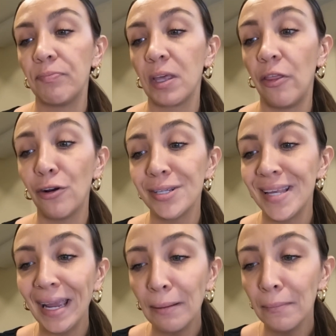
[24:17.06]
They're
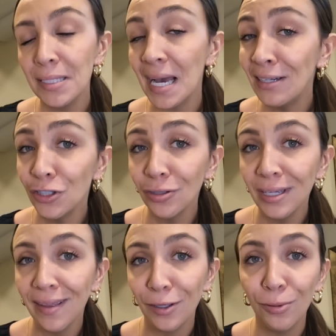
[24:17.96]
saying potentially
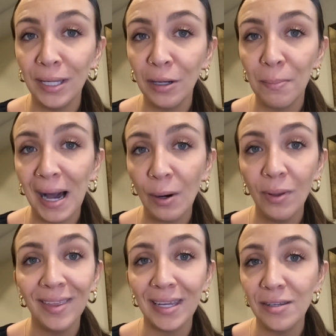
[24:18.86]
that you could hear back
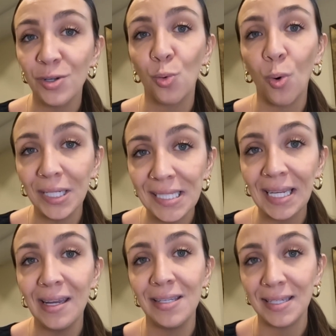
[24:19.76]
within
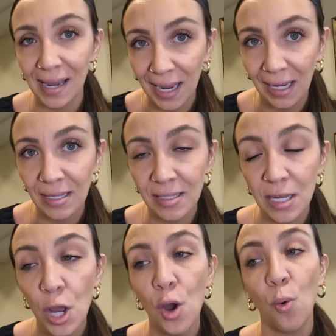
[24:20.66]
20 days
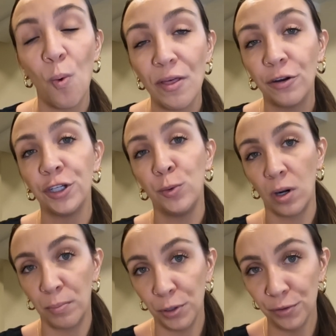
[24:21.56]
whether you are
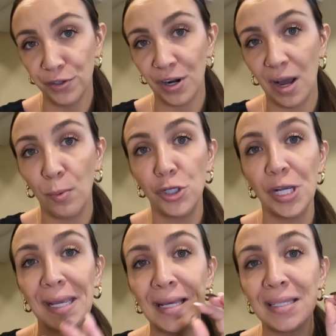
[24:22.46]
approved or not, which
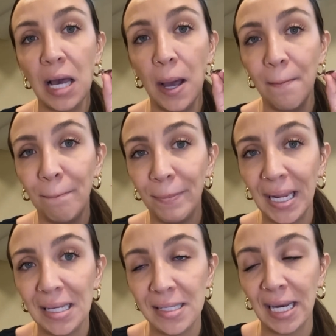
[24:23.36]
is
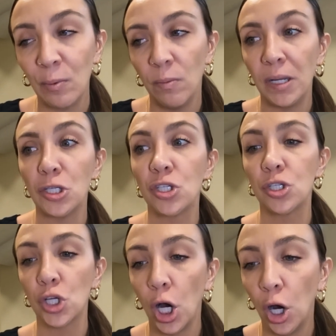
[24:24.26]
amazing and would be
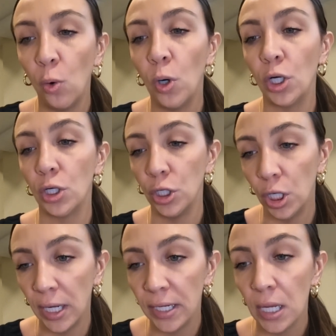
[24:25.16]
so
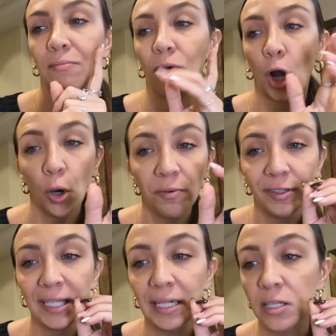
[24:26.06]
good.
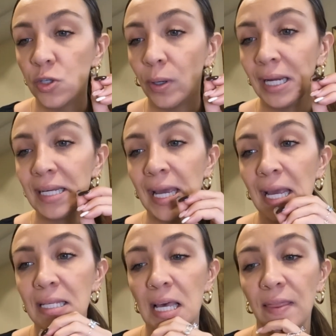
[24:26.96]
Hopefully it's a 20
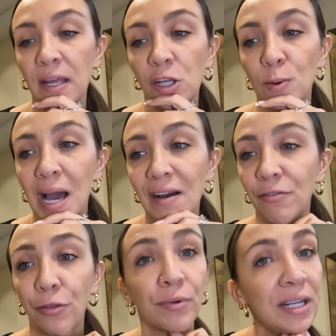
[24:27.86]
days and then you have
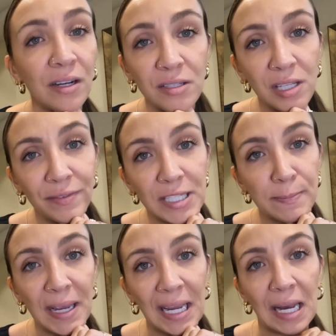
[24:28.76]
3 years to live in Spain.